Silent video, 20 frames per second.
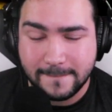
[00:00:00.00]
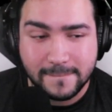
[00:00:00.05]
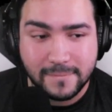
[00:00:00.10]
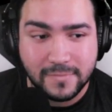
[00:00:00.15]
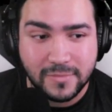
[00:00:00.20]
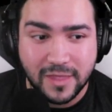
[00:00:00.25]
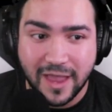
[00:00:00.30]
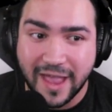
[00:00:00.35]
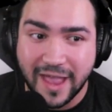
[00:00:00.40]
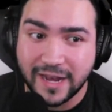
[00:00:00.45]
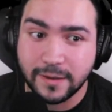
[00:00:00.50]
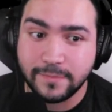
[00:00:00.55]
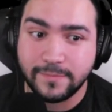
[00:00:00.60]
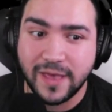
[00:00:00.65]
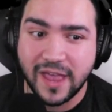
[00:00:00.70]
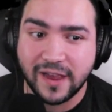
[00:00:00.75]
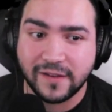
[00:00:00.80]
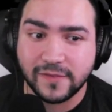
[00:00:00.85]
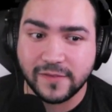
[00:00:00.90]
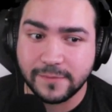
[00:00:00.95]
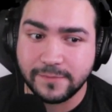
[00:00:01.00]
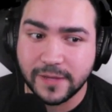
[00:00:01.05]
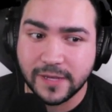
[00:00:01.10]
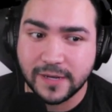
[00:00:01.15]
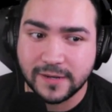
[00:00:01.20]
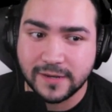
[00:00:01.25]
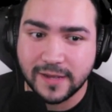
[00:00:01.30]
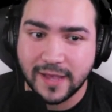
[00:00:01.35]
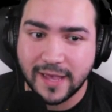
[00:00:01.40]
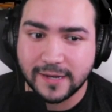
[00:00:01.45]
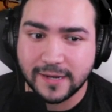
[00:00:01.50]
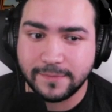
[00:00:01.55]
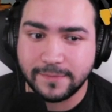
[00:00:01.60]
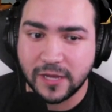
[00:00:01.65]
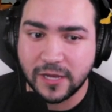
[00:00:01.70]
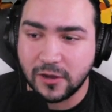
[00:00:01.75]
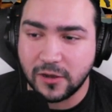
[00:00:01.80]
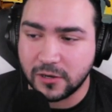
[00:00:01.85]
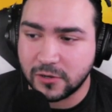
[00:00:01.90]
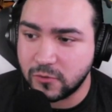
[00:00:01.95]
I had to backflip in. I had to be
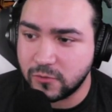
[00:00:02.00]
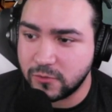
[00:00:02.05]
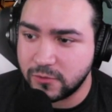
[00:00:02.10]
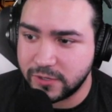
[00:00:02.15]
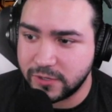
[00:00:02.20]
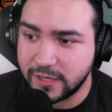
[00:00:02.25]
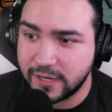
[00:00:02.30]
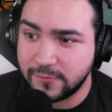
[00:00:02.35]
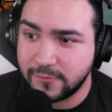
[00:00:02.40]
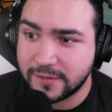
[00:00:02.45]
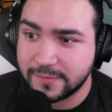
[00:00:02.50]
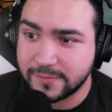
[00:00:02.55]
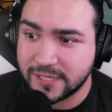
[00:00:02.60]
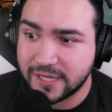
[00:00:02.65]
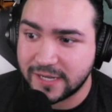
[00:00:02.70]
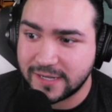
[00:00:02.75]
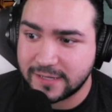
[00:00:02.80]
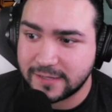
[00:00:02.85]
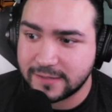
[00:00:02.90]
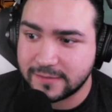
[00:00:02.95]
all cool, you know what I'm saying?